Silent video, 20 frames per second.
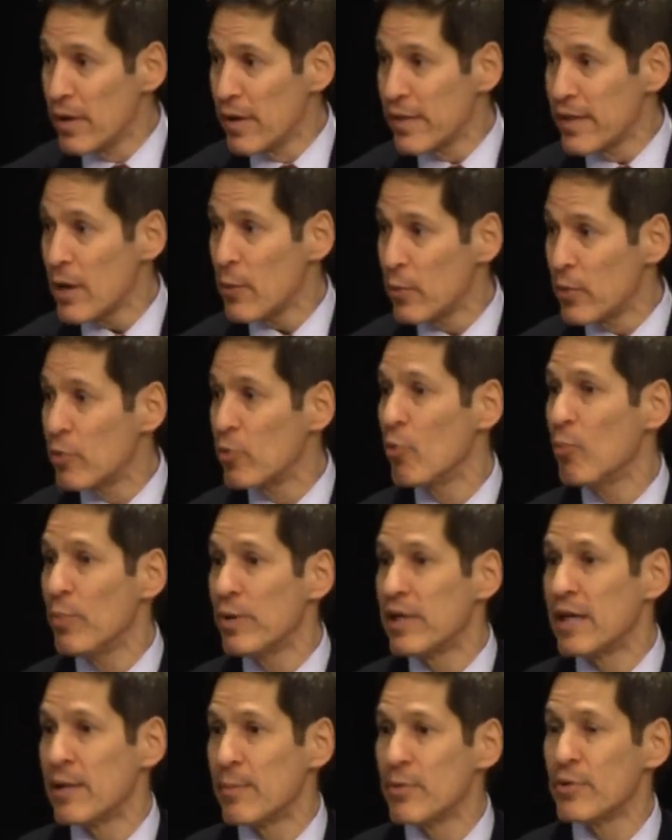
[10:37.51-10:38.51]
that we will
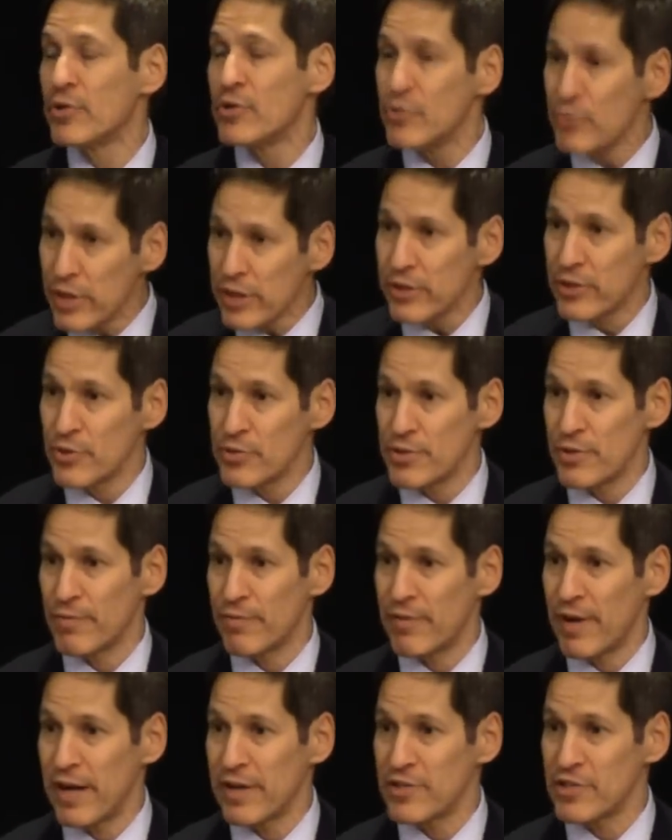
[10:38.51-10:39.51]
be able to treat those
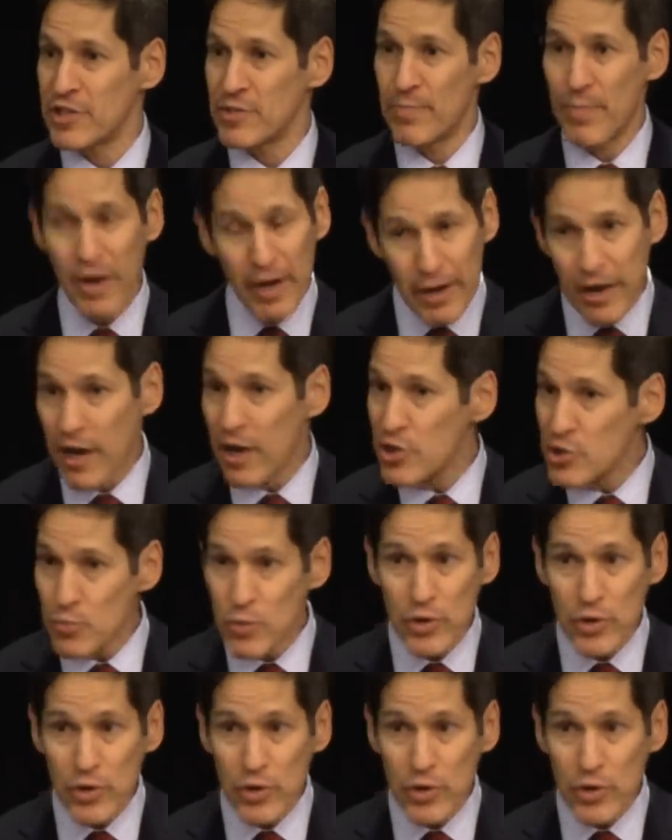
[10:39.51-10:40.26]
infections because